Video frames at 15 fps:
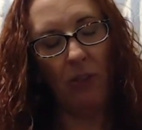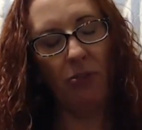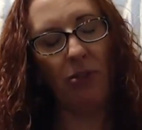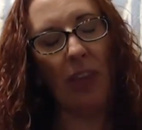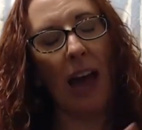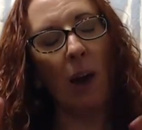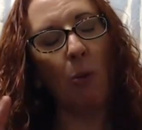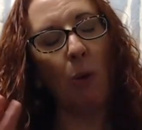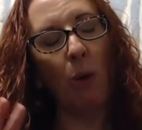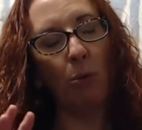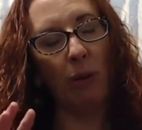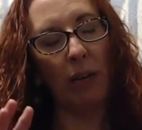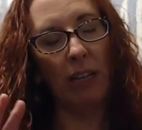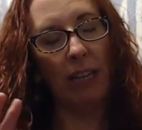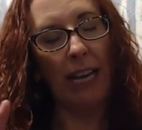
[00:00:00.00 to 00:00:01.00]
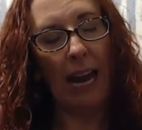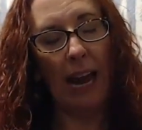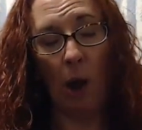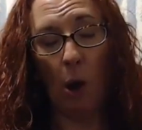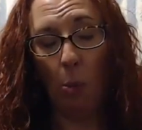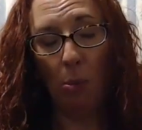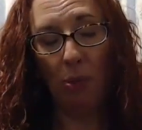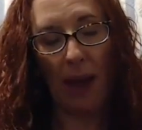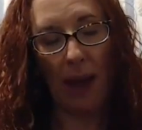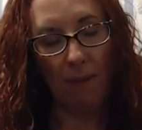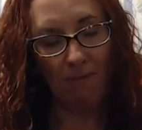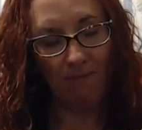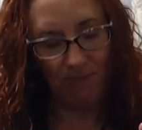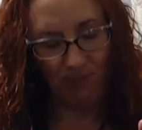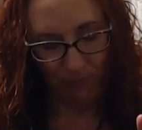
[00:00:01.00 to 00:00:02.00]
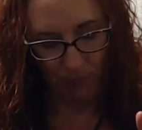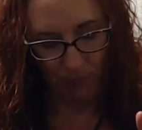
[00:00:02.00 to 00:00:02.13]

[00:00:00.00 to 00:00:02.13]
That will really help them.